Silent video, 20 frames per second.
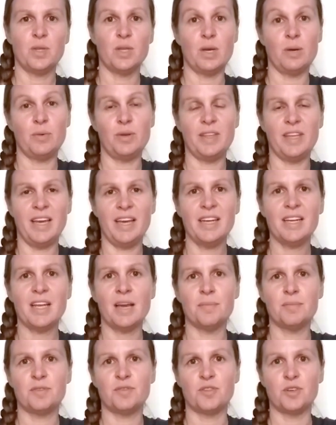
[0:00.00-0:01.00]
Now, when the head
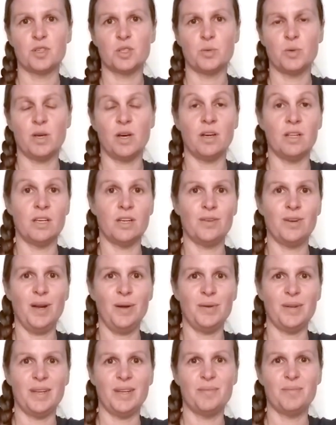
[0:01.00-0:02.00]
comes first, we call it
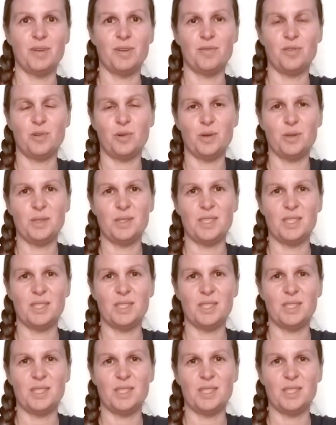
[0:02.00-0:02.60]
crowning, but of course,